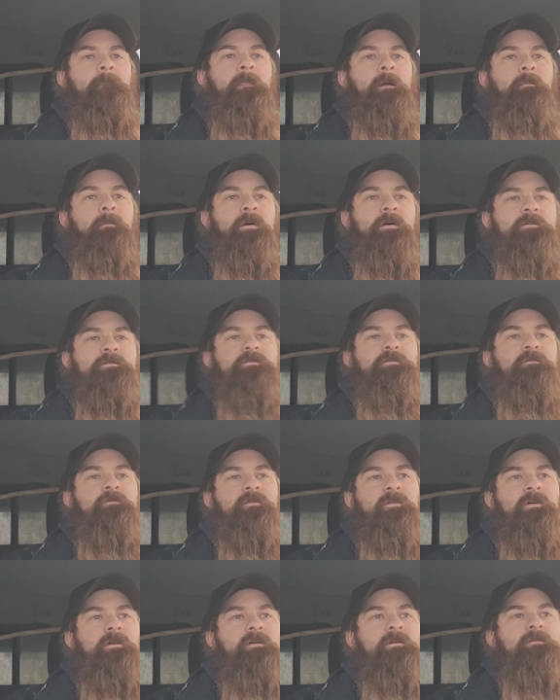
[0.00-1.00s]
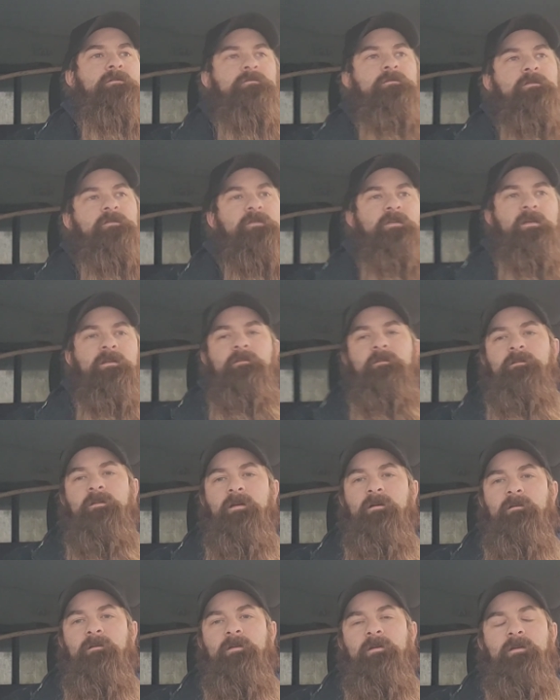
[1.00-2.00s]
a bunch of uh, sets
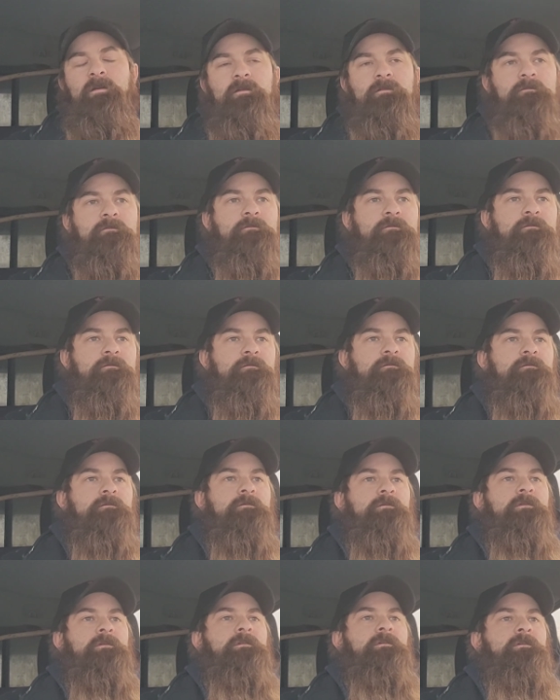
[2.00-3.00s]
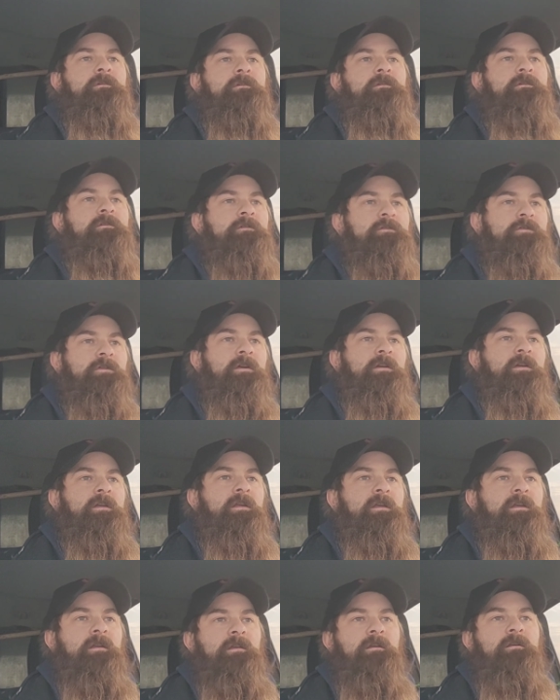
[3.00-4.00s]
down there, trying to
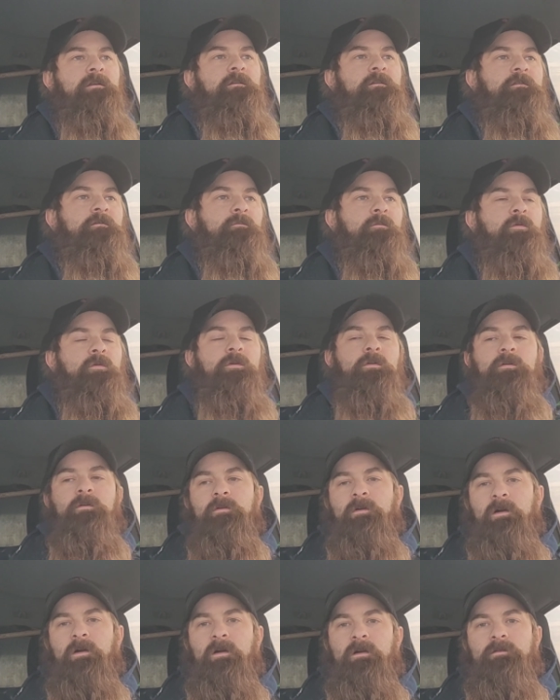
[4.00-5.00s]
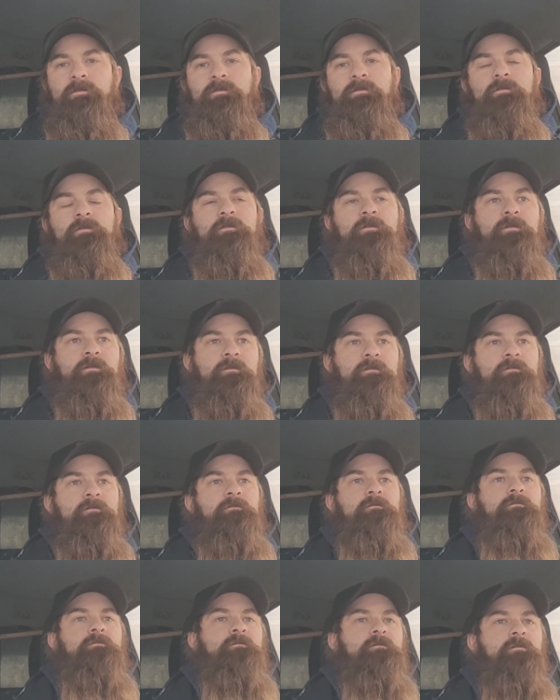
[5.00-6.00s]
get into some more otter
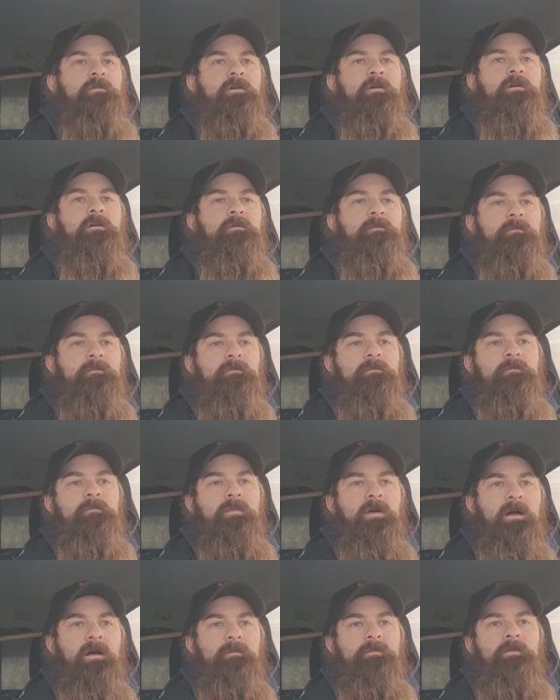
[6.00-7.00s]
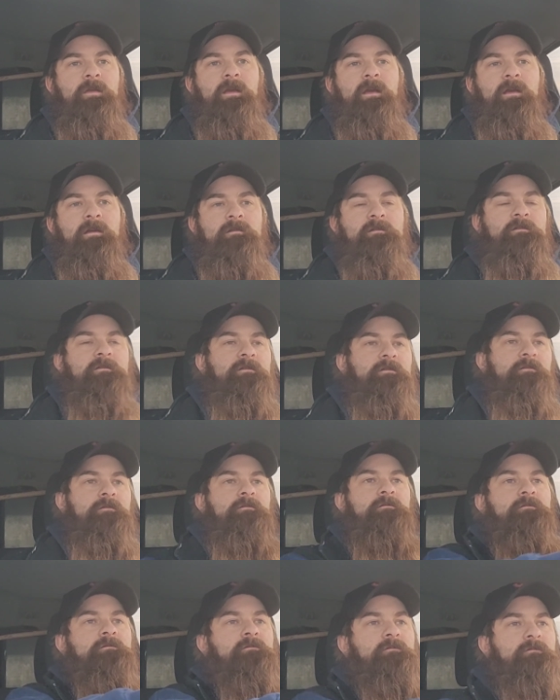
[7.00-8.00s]
and um, bobcats.
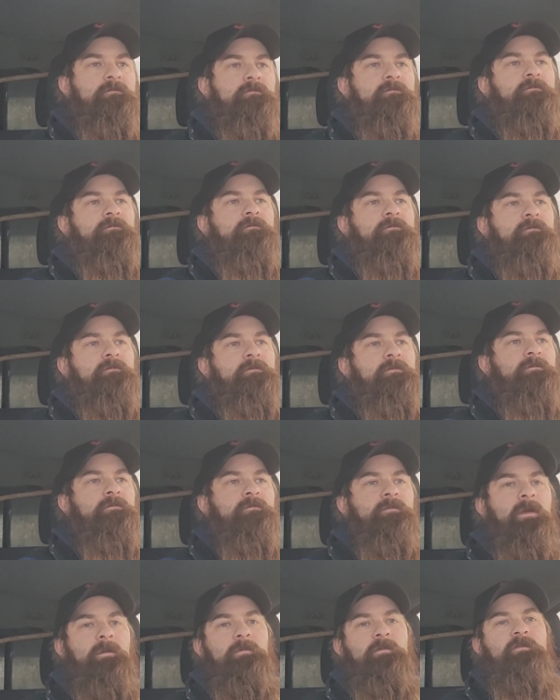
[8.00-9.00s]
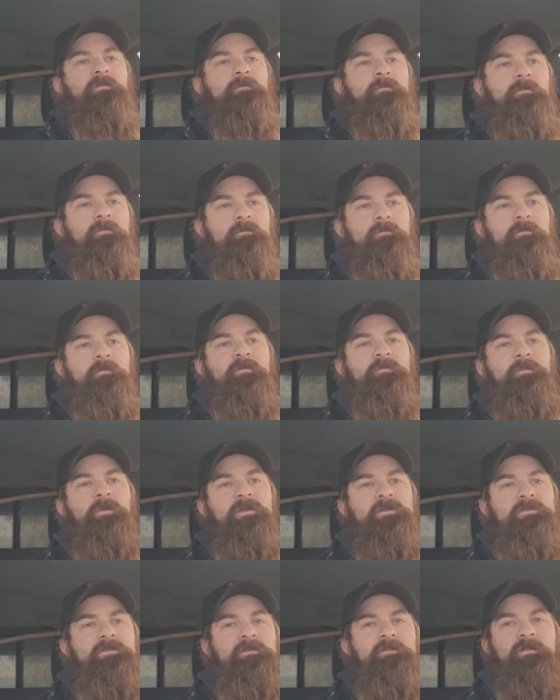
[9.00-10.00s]
And maybe some
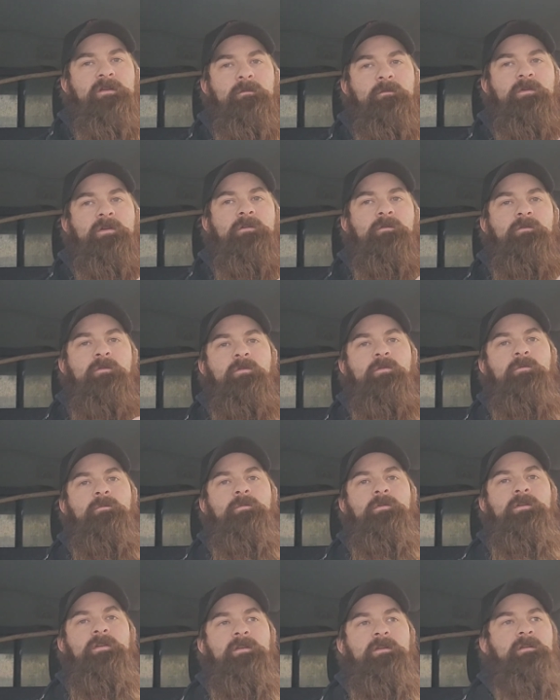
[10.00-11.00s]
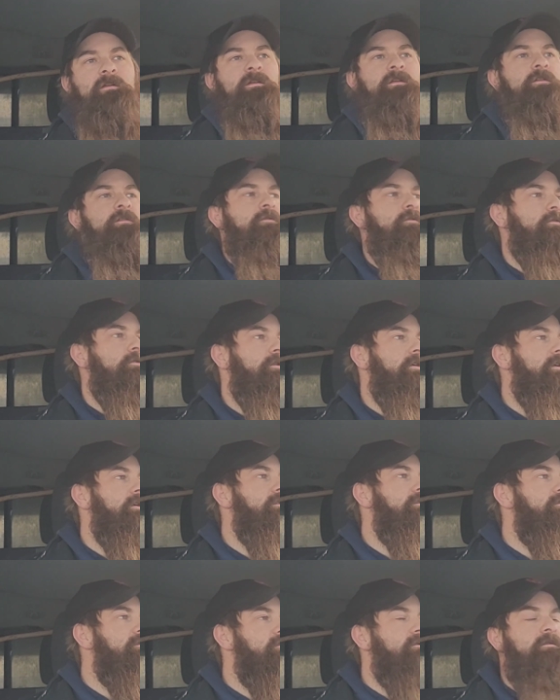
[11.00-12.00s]
species that we don't normally get, like your
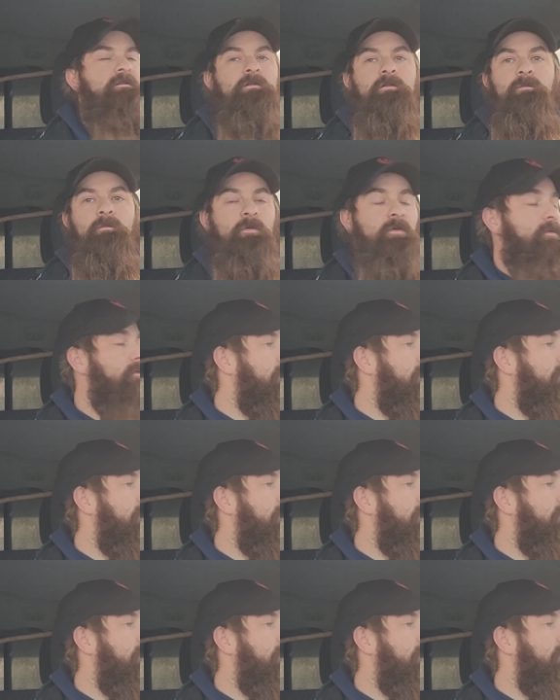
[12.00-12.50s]
grays and a little more